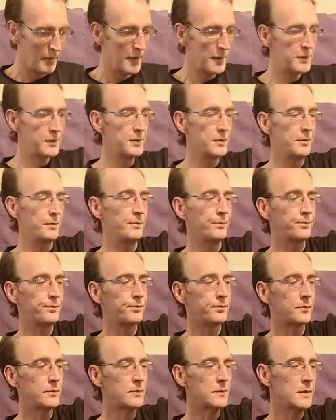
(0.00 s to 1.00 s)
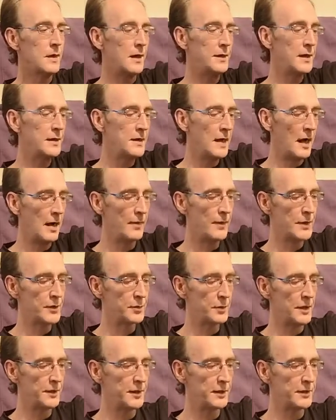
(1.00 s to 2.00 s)
So this, I didn't have
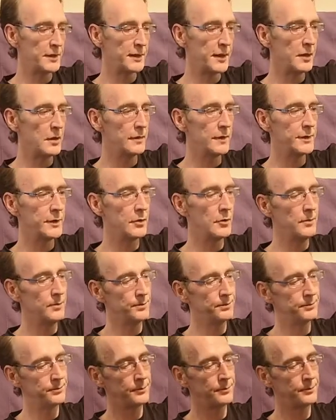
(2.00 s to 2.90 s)
this when I did the gear video.